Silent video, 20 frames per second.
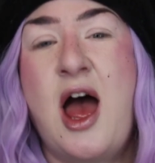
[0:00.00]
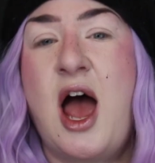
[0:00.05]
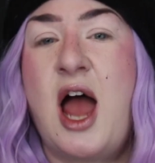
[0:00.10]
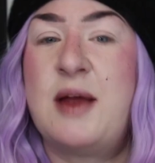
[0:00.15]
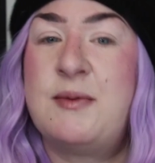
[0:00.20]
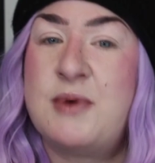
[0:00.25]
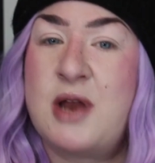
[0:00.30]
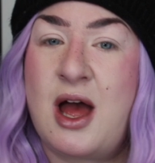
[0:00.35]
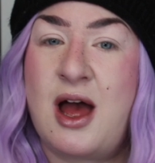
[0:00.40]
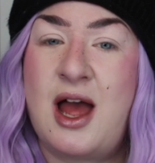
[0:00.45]

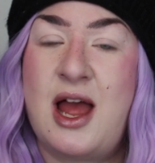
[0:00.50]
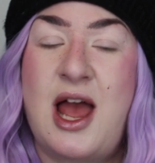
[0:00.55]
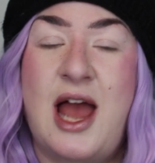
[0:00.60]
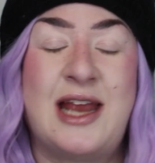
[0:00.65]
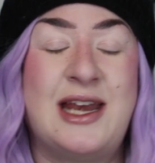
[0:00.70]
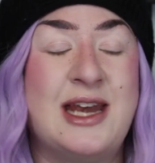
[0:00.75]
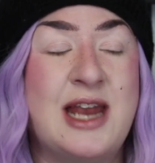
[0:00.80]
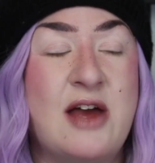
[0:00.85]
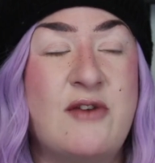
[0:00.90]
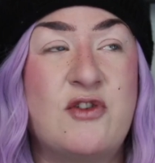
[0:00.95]
I
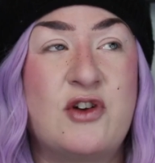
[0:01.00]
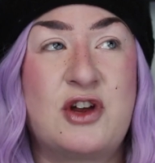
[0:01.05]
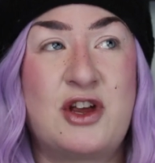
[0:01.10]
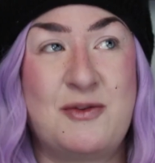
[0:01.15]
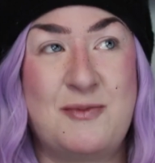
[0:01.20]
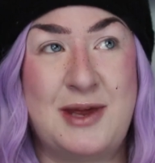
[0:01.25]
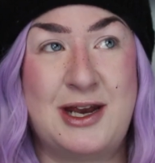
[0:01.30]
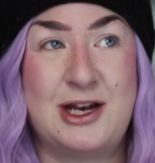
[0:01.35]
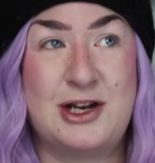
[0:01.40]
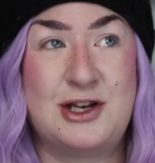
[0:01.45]
never
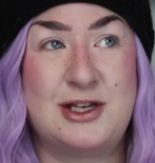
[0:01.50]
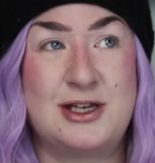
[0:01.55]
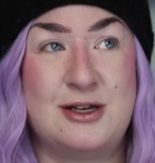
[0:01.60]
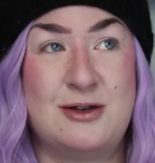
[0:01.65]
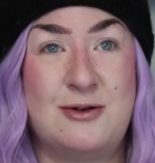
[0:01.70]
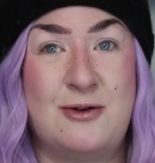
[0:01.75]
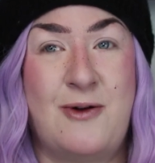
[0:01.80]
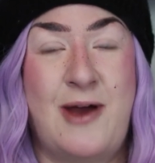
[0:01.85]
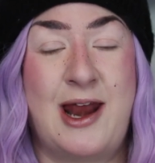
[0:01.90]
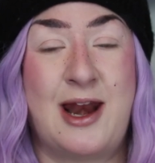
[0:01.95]
committed
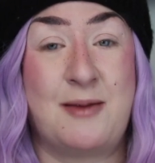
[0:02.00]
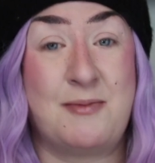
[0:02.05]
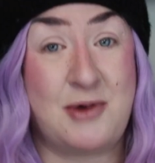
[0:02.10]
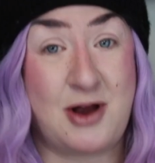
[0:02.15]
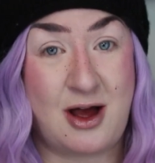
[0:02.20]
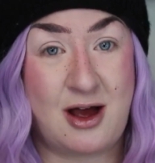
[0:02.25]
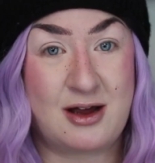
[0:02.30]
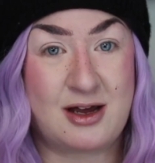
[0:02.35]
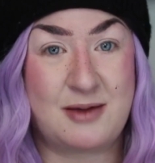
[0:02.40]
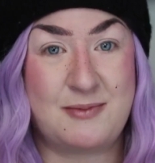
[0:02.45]
to, and I'm
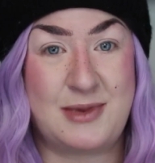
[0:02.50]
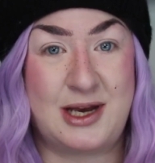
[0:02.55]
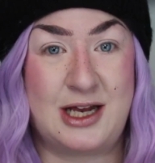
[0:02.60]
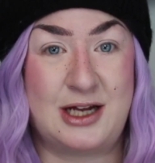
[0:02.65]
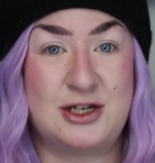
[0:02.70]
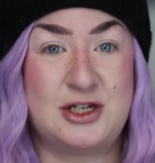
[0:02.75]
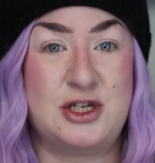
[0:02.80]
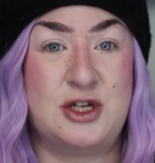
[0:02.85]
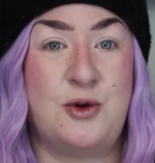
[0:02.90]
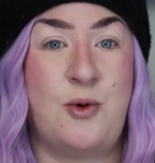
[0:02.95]
not
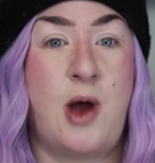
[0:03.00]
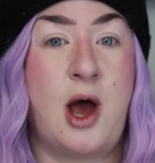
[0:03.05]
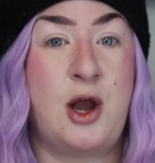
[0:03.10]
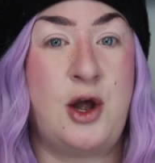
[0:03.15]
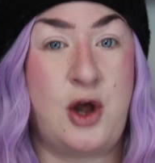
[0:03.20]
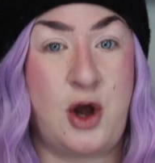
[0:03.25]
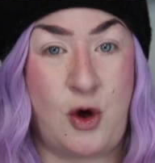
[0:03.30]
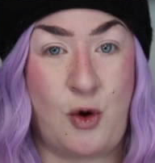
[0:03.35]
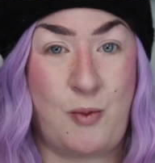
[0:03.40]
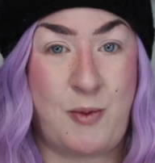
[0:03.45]
committing to a
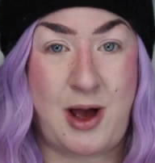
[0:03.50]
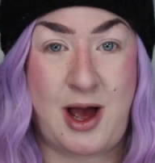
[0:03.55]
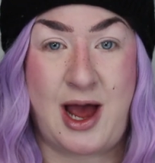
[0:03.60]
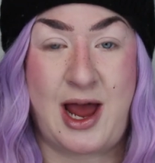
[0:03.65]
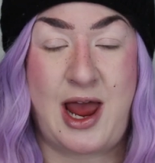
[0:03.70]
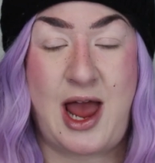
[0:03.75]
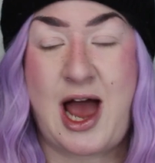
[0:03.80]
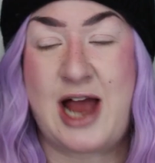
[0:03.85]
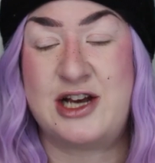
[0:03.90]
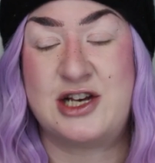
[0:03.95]
no
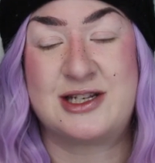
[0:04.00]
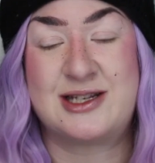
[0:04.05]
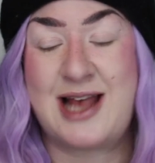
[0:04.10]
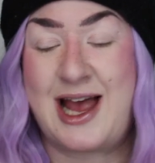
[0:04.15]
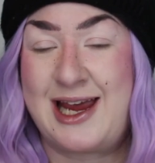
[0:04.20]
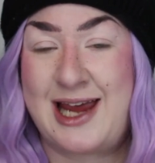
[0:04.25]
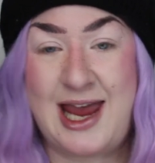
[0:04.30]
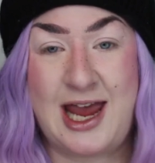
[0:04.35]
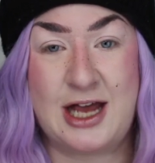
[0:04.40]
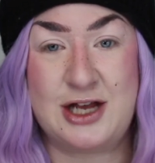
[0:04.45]
buy.
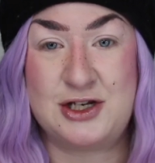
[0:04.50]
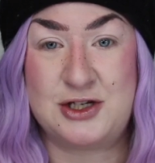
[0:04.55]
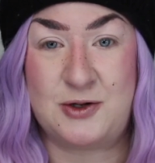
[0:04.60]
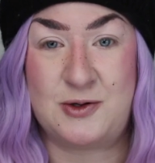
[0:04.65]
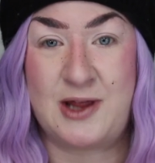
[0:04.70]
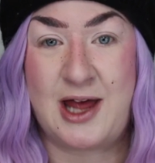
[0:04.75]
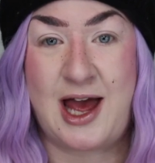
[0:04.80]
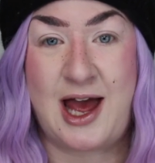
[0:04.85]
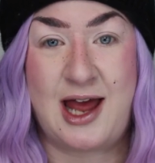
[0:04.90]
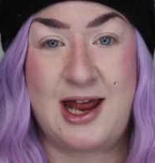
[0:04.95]
I can't
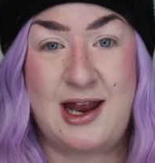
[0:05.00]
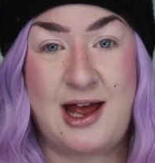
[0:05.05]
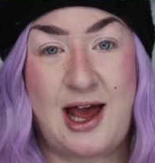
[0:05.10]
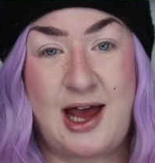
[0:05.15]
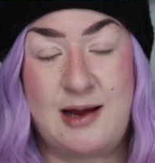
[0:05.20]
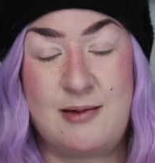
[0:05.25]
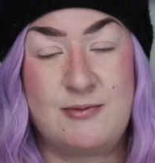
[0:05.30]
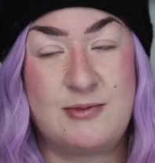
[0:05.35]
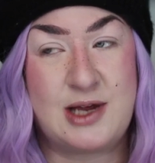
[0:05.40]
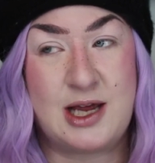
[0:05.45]
do that.
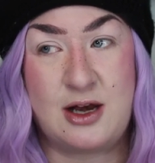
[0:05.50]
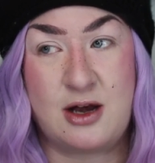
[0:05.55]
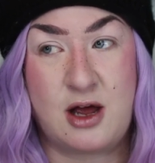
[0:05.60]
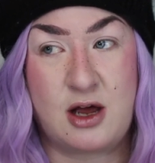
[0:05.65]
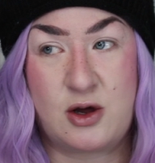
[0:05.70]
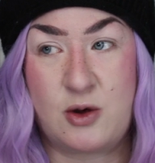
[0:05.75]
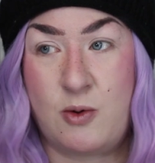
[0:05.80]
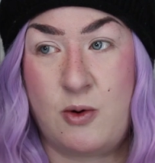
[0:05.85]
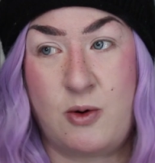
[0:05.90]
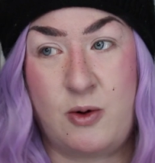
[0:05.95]
I
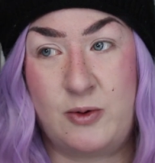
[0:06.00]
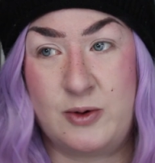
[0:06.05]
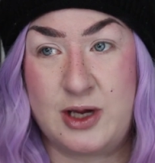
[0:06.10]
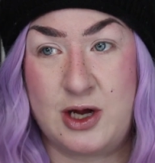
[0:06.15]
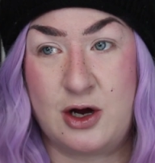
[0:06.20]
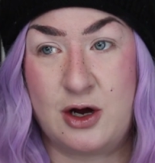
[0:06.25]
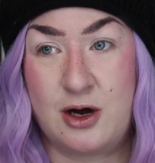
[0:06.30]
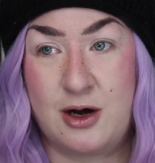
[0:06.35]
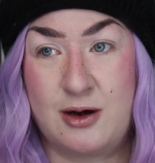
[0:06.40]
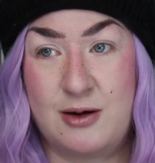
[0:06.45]
cannot go a whole
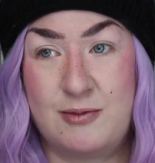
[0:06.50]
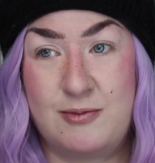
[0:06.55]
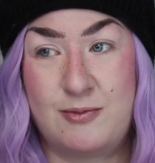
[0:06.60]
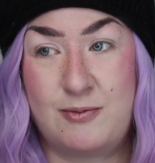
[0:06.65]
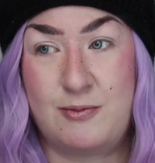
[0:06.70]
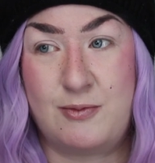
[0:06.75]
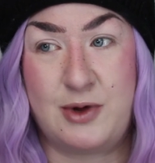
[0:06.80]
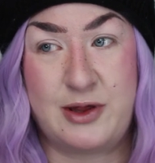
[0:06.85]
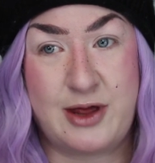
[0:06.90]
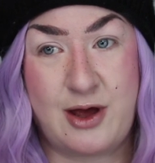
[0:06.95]
year
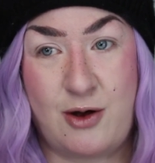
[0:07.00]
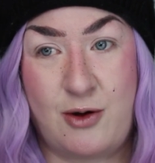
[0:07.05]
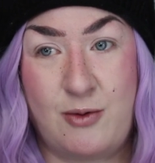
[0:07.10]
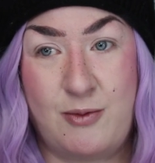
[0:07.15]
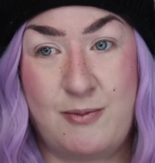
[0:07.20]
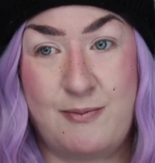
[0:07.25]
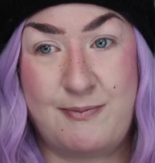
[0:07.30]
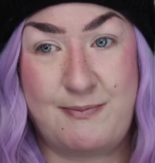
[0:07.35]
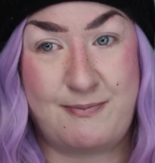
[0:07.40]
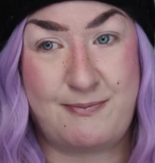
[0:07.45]

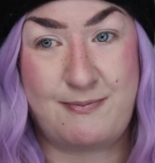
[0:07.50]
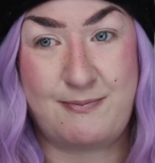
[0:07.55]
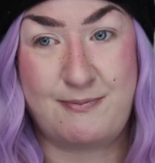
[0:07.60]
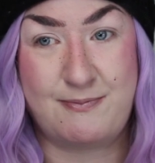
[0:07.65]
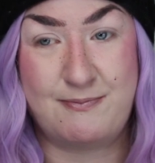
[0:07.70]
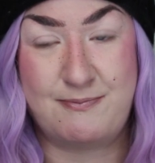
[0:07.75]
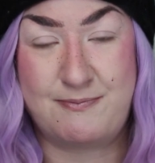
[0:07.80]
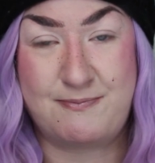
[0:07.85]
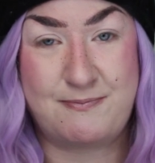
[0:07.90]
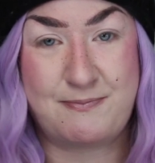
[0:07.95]
without
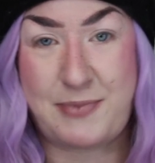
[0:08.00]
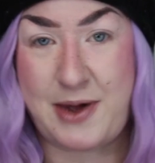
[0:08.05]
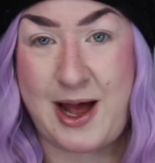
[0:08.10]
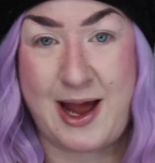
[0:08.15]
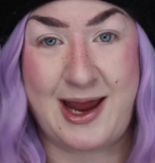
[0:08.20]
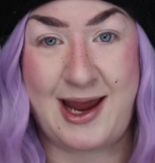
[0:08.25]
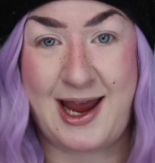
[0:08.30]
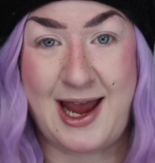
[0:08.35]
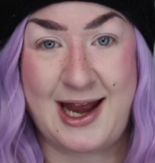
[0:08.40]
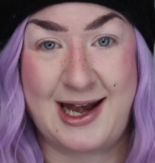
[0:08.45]

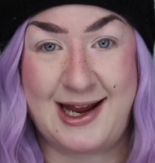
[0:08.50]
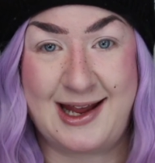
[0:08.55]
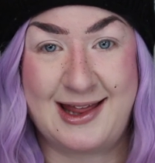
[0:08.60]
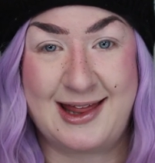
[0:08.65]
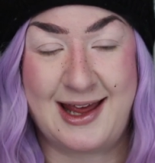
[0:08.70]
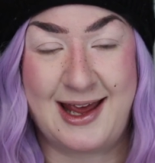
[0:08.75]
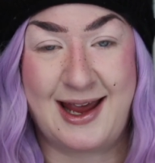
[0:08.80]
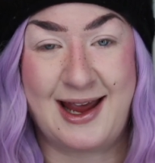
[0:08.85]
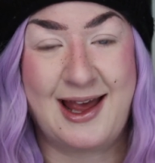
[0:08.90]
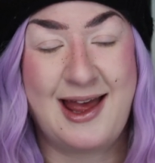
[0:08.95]
buying
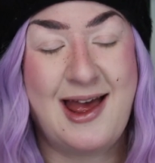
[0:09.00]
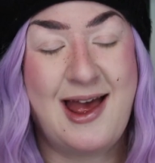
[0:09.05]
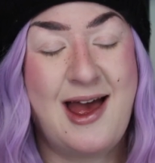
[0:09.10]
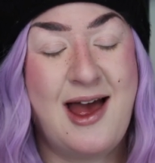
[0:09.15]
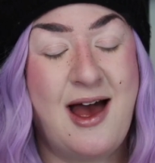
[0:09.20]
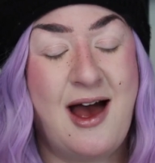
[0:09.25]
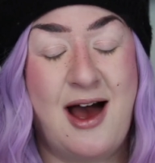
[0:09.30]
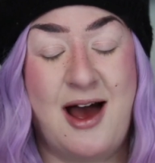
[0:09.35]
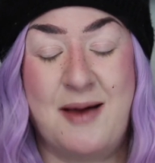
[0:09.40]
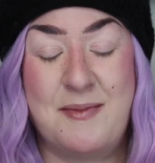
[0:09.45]
anything.
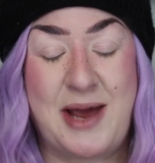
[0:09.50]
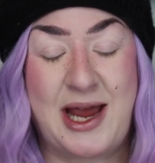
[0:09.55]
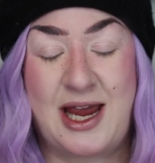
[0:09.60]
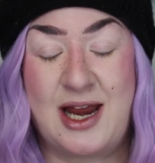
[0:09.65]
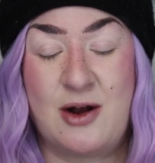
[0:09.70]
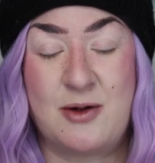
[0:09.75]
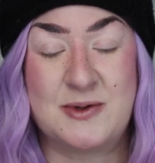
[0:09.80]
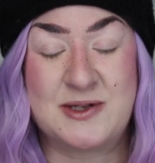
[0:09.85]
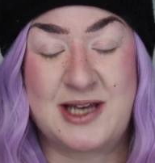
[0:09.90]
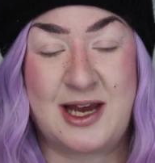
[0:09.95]
I
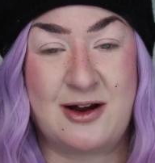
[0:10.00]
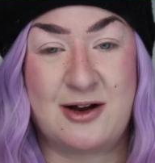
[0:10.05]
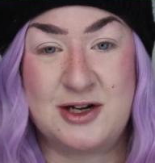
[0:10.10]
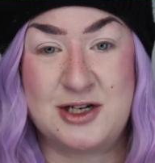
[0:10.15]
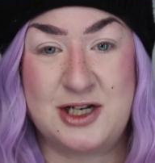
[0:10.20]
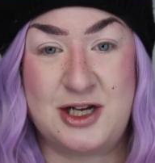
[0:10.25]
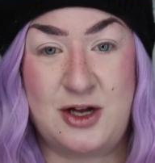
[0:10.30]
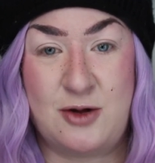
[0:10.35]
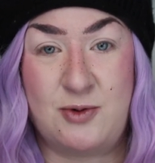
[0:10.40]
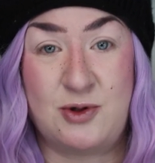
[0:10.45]
can almost
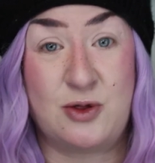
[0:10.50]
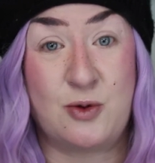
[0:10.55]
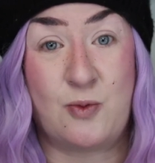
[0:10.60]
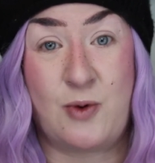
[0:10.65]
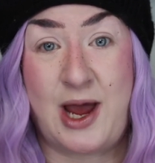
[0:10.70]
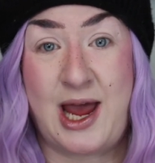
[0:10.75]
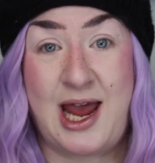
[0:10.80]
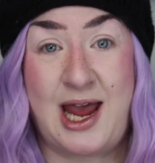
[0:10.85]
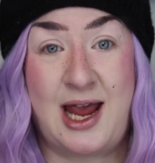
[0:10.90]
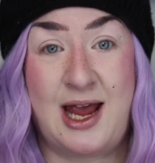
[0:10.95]
guarantee you with
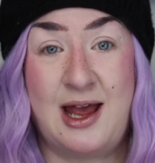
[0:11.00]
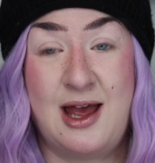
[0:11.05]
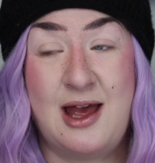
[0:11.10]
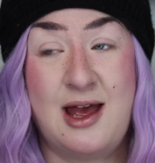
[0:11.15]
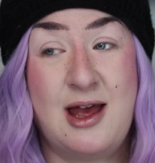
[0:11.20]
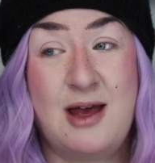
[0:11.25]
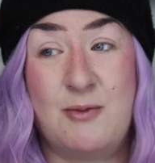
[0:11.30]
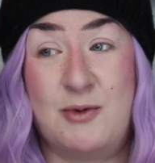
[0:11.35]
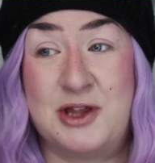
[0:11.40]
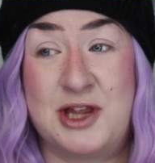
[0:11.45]

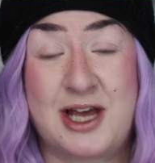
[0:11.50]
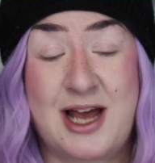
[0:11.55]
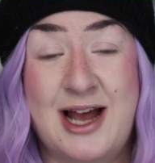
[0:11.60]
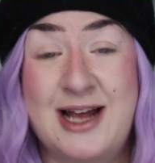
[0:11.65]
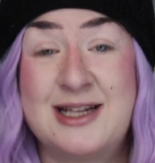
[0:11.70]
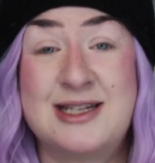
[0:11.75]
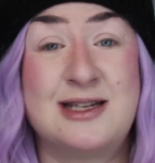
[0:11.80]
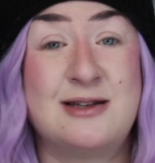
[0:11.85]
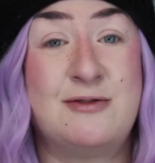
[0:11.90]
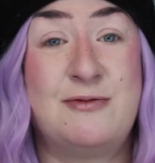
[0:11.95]
the
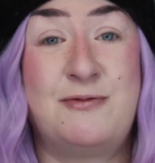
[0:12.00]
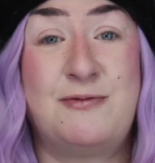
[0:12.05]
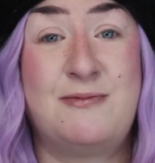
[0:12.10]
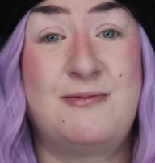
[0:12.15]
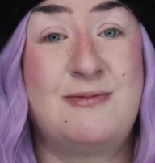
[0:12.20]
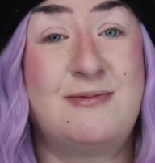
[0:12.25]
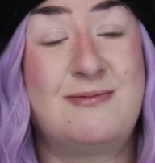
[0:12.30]
kinds of